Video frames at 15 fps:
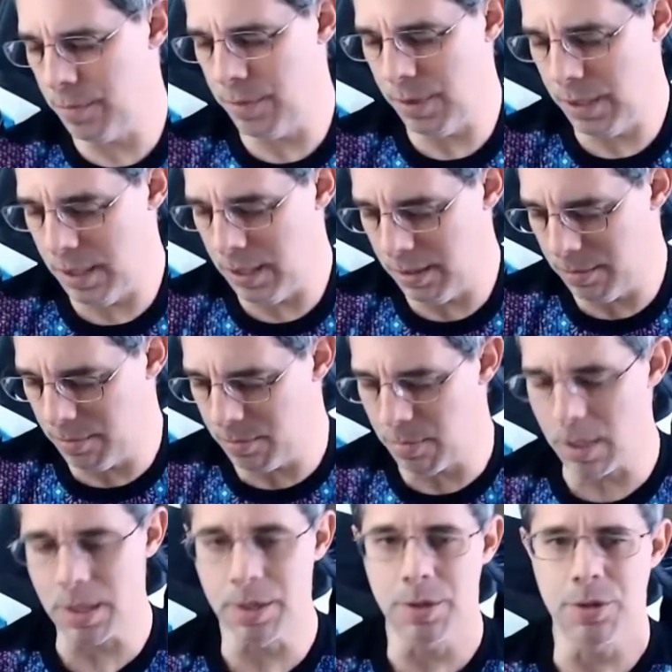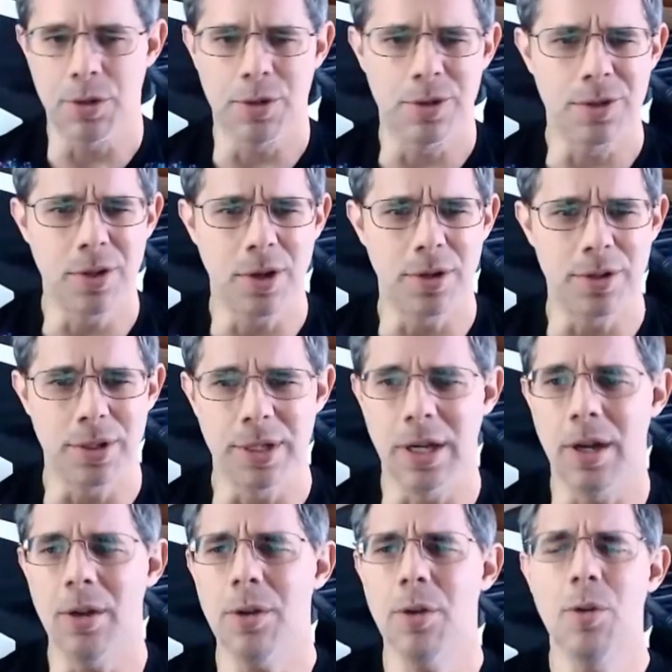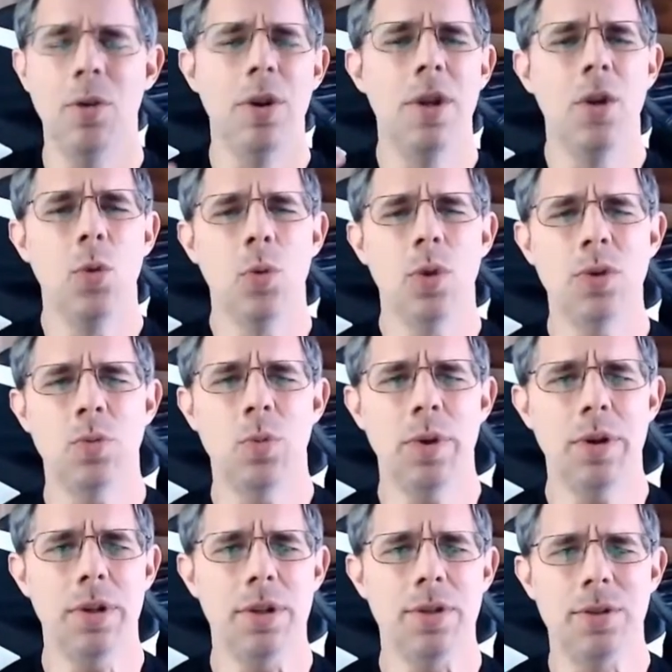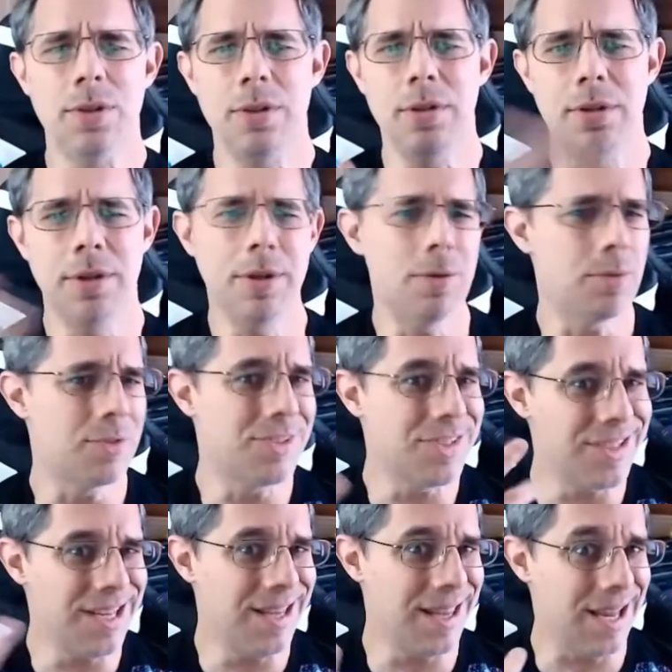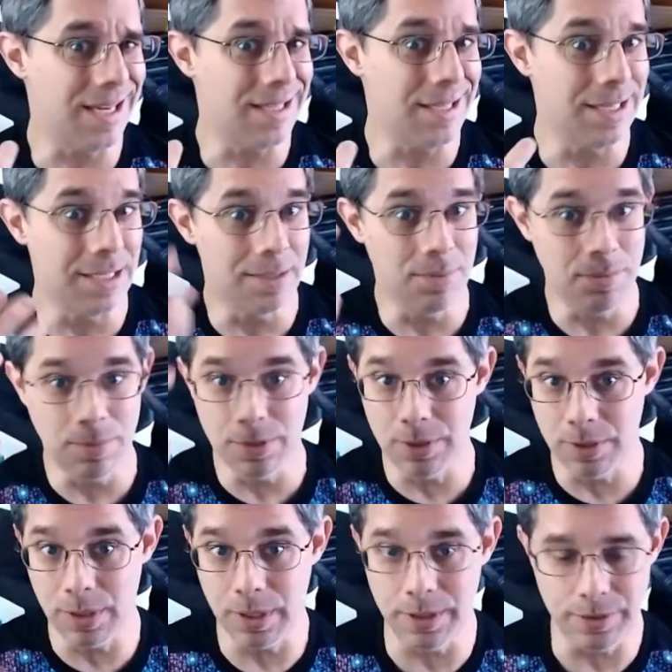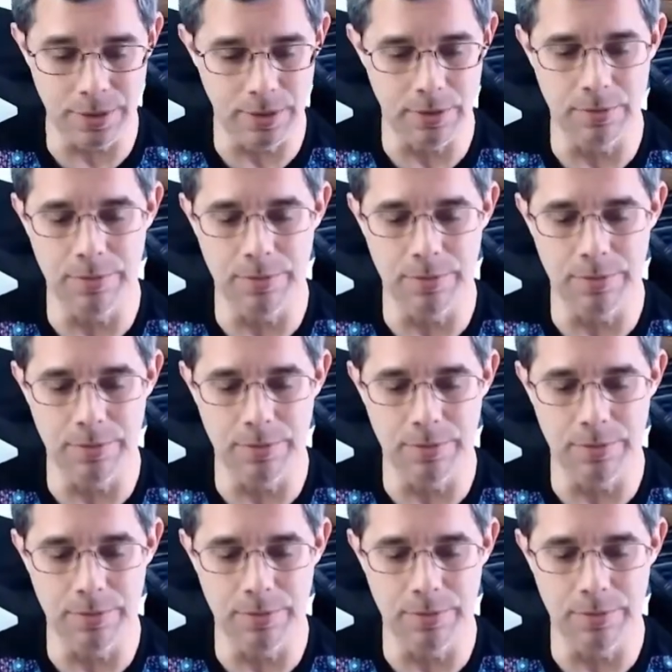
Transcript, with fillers: the monitor is causing that. Although, what's weird is you don't see that tint, but your eyes do.